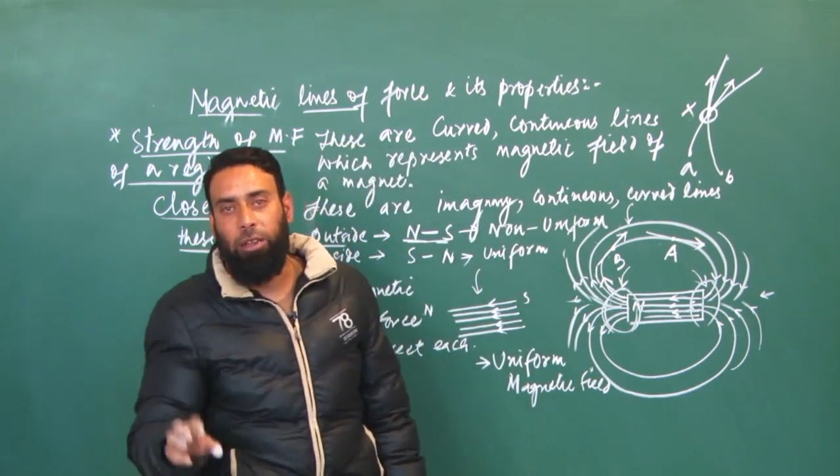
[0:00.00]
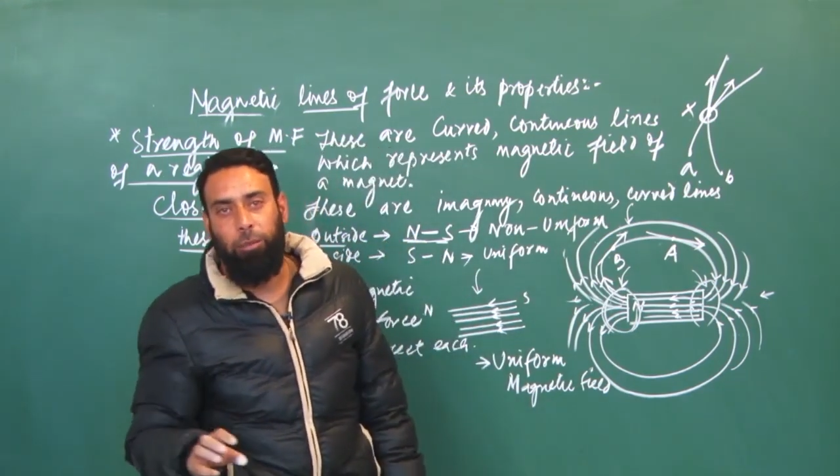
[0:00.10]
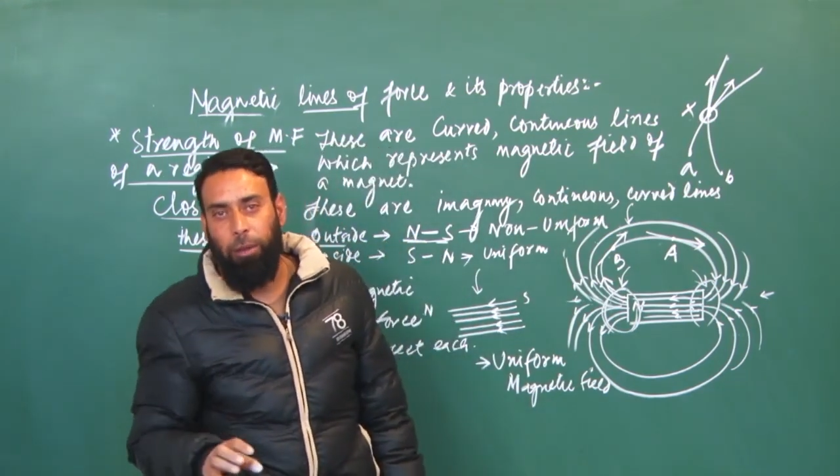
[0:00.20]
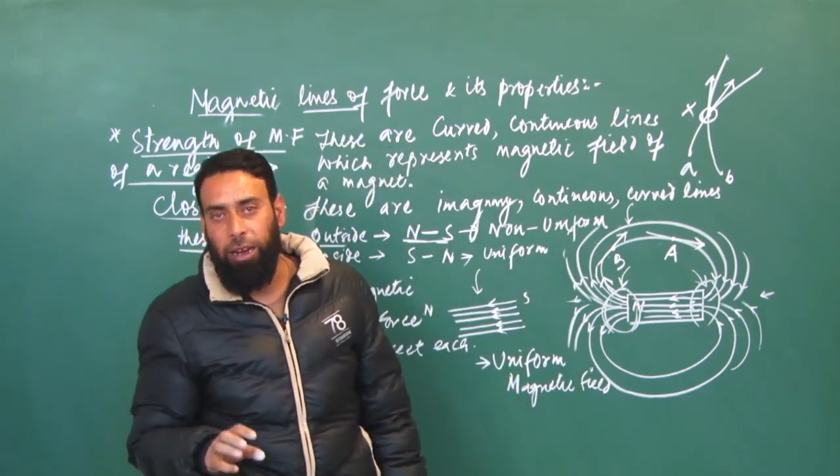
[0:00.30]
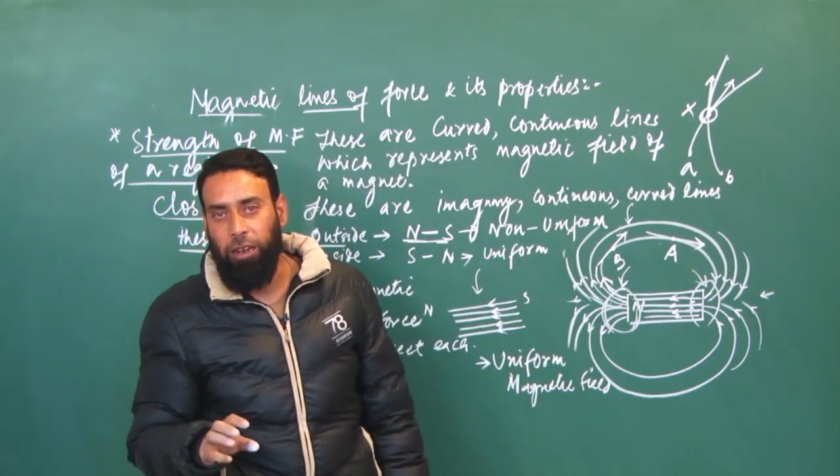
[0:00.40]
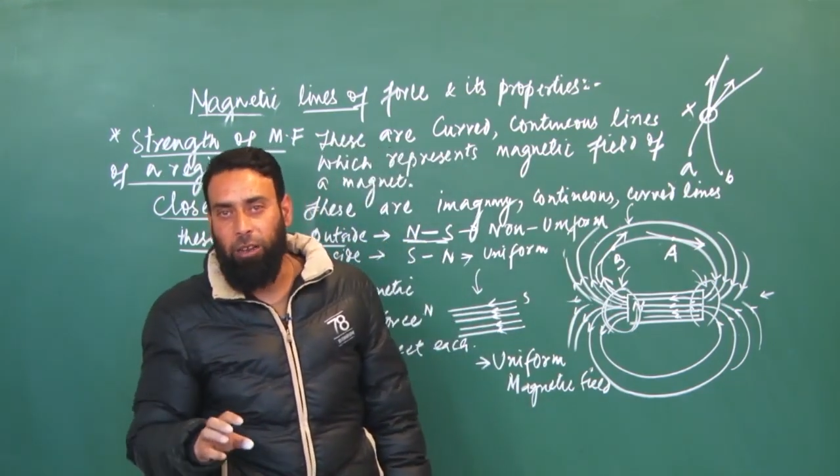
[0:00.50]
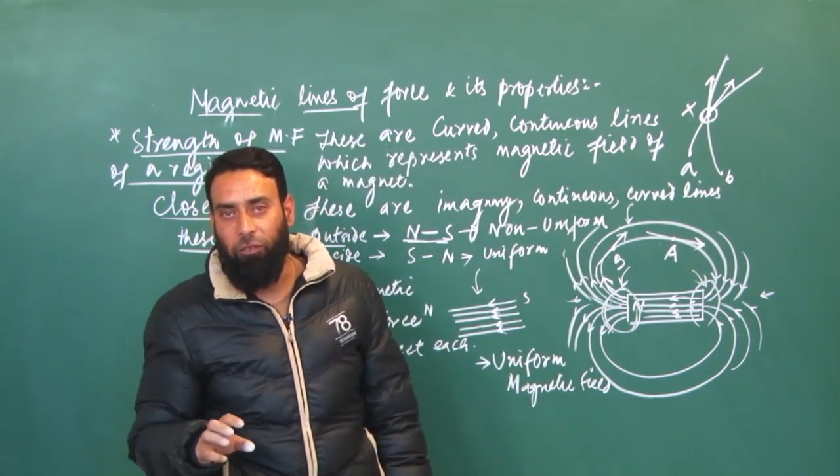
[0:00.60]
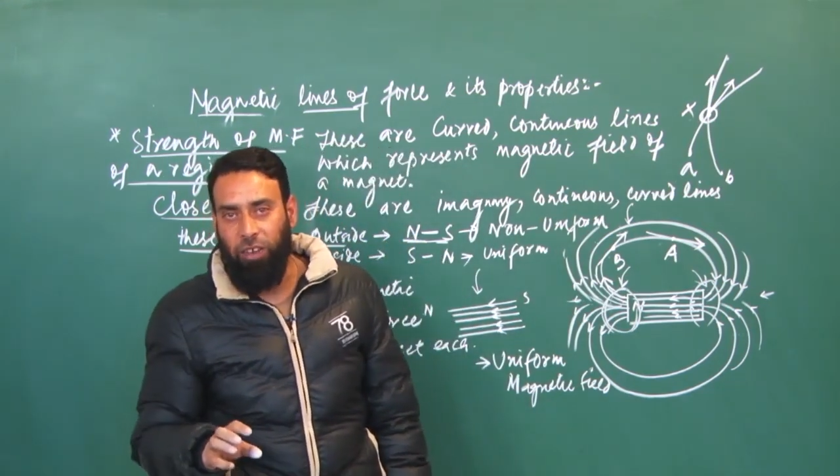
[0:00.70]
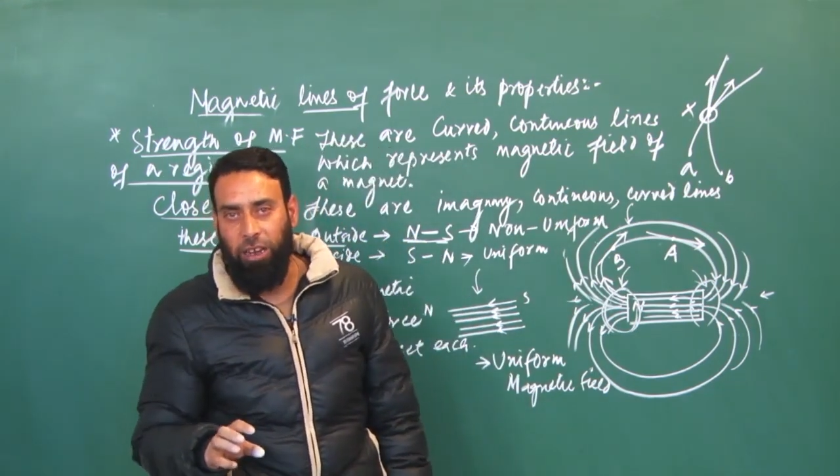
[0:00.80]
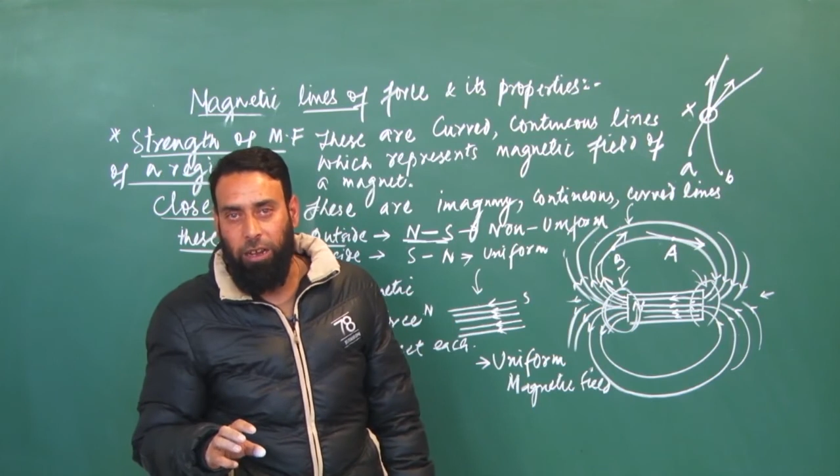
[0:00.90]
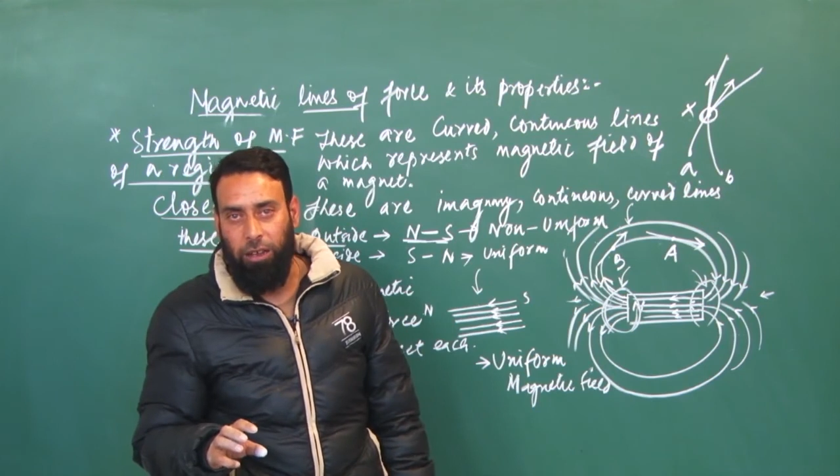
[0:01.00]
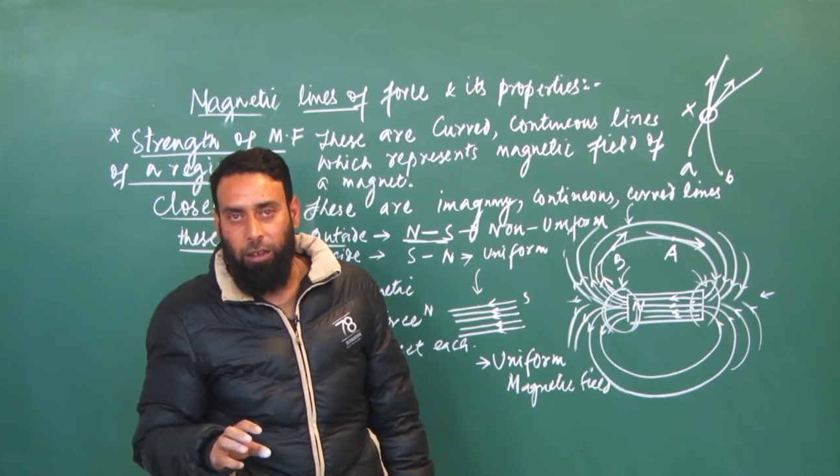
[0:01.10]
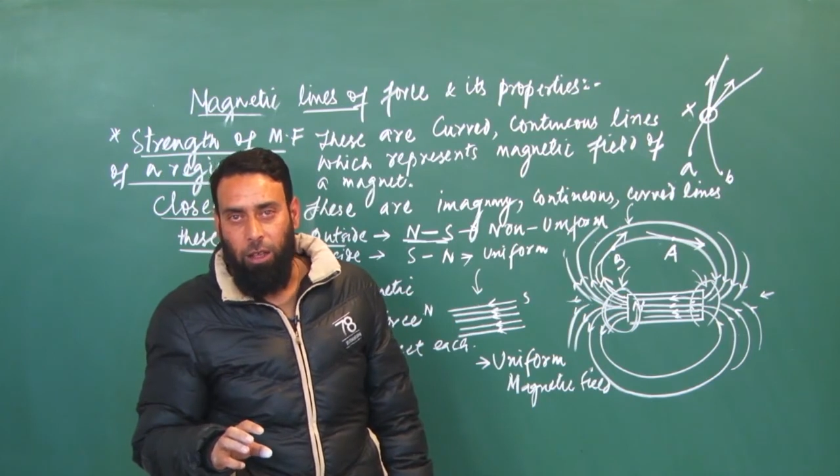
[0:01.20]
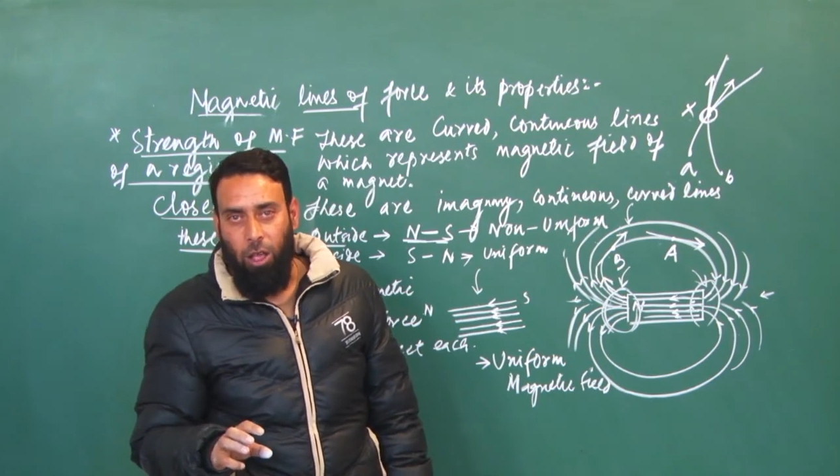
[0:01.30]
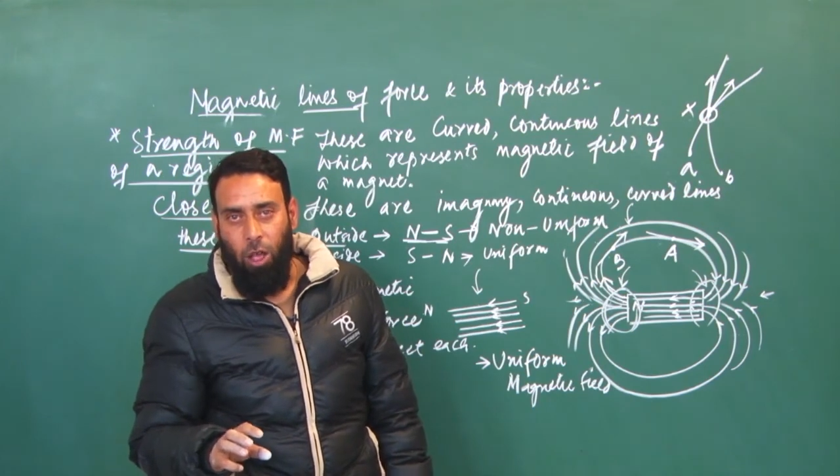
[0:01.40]
the magnetic field.
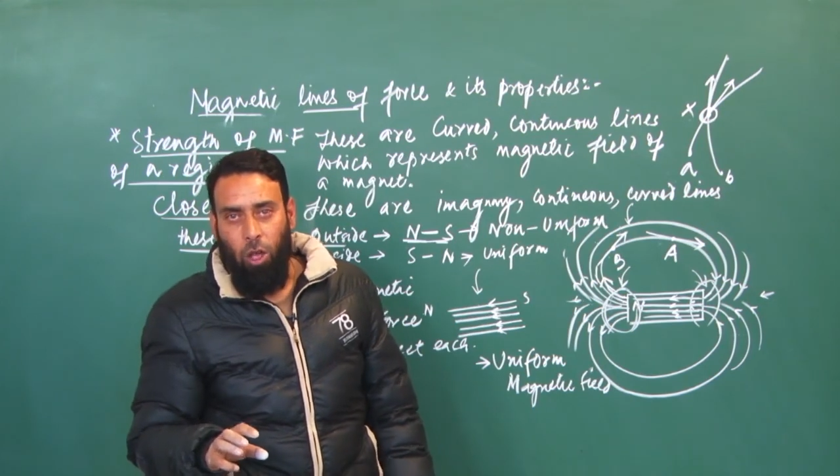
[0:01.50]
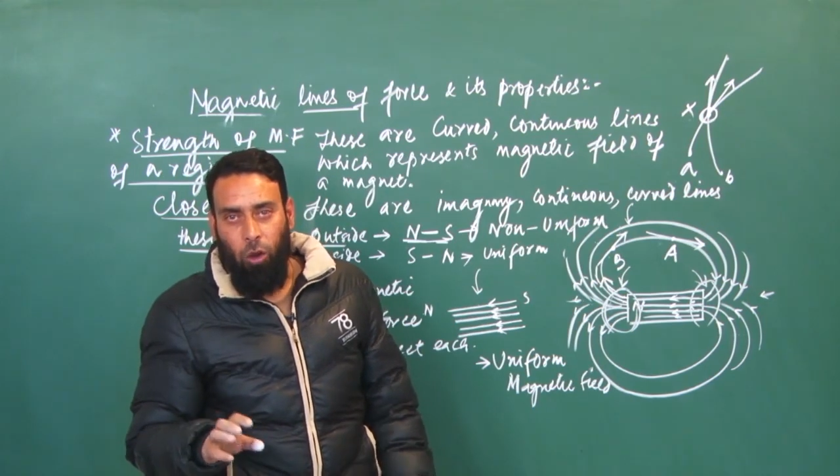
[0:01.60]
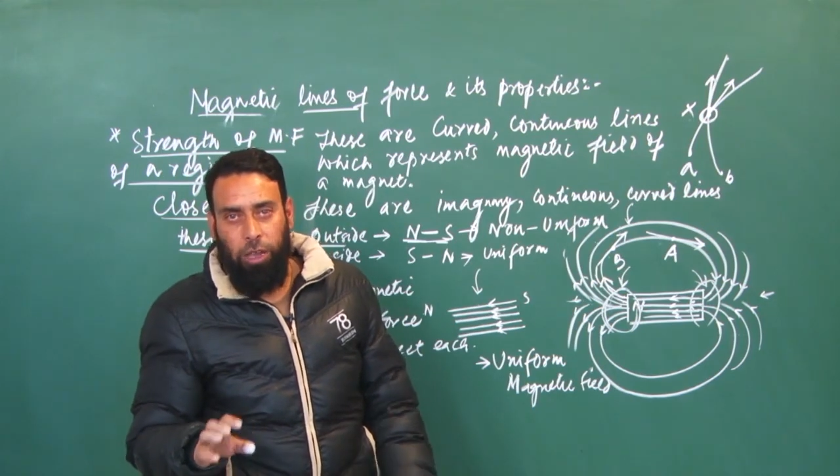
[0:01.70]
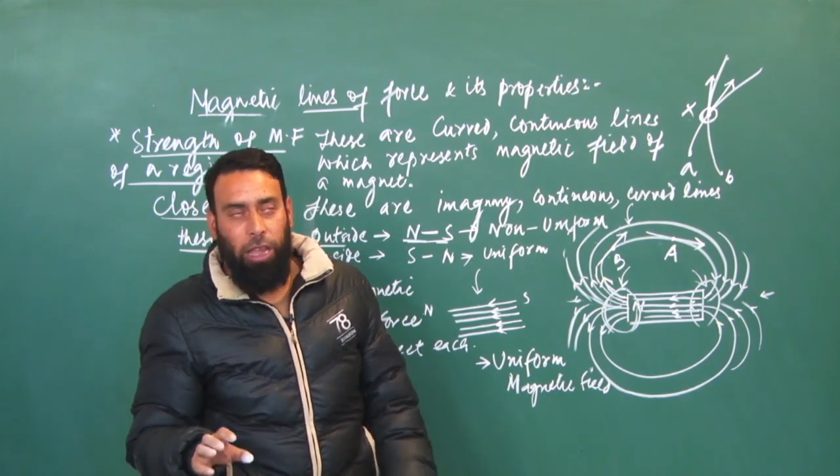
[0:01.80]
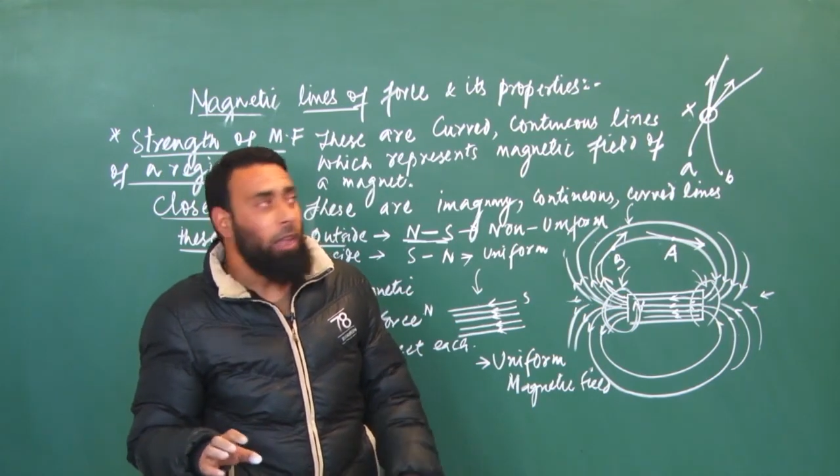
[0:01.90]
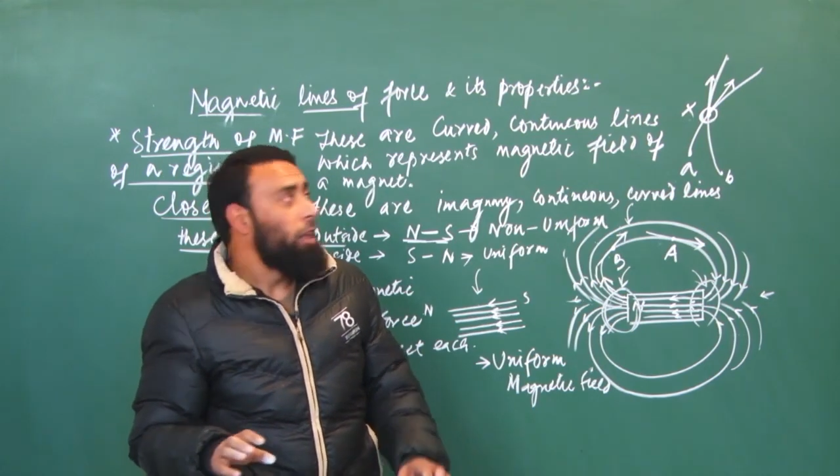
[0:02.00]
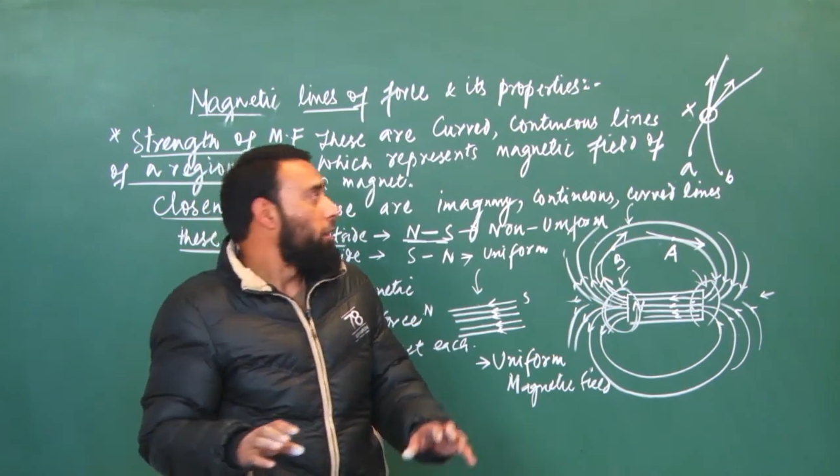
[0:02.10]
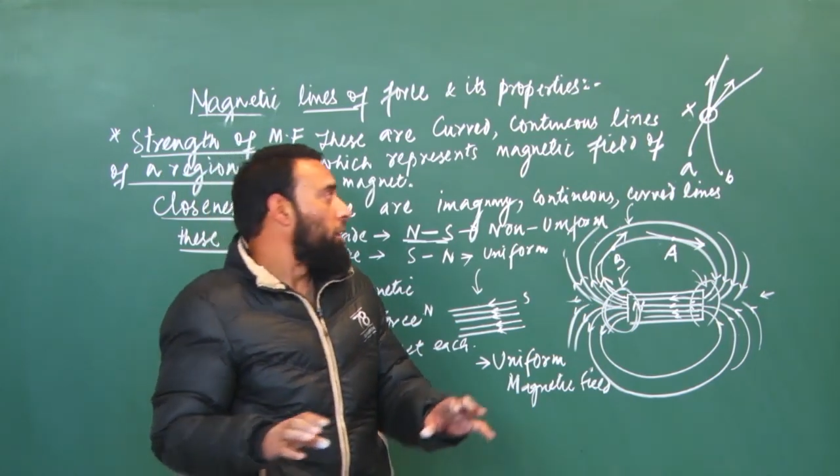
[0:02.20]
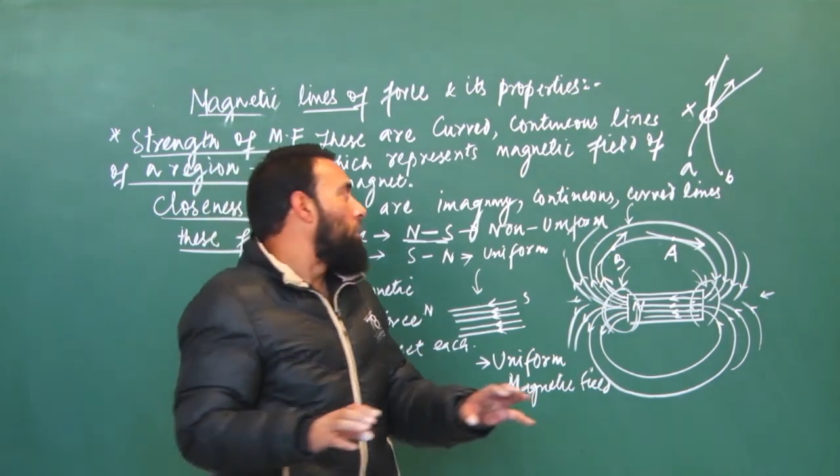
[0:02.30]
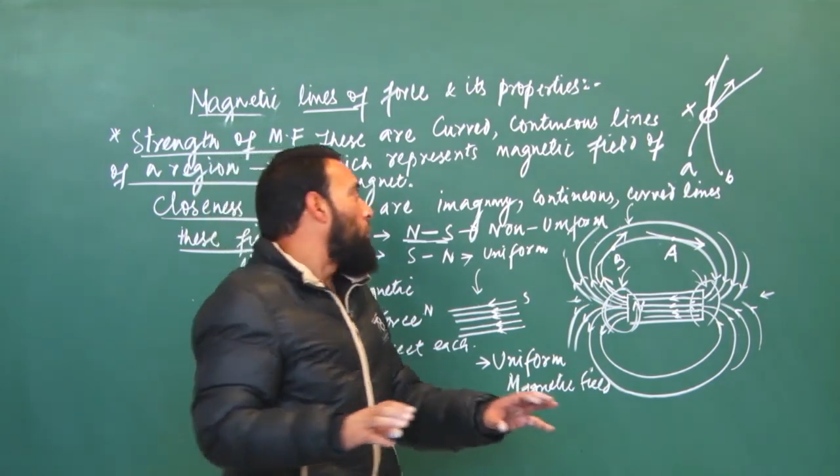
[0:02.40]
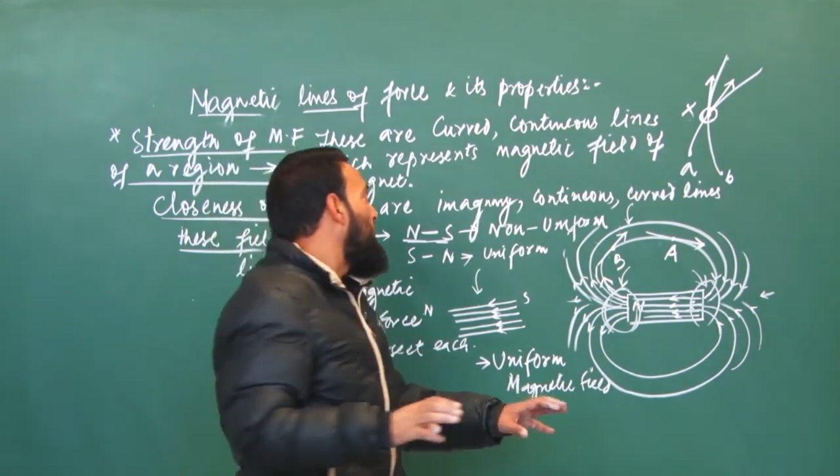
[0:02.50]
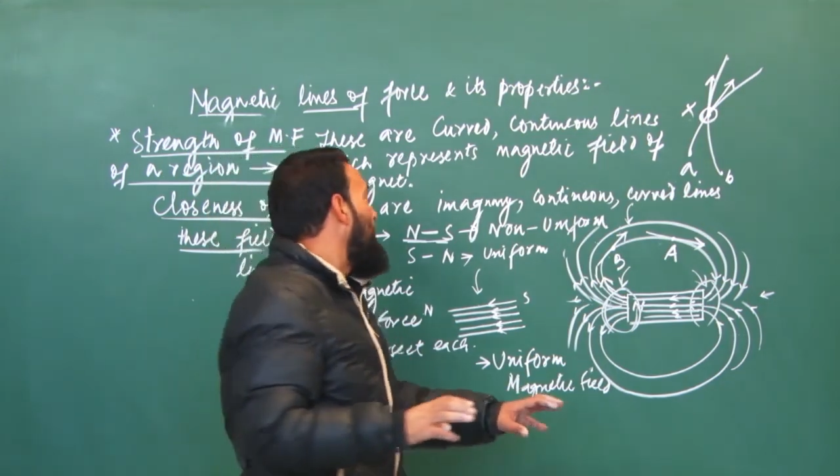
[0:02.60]
Okay, this was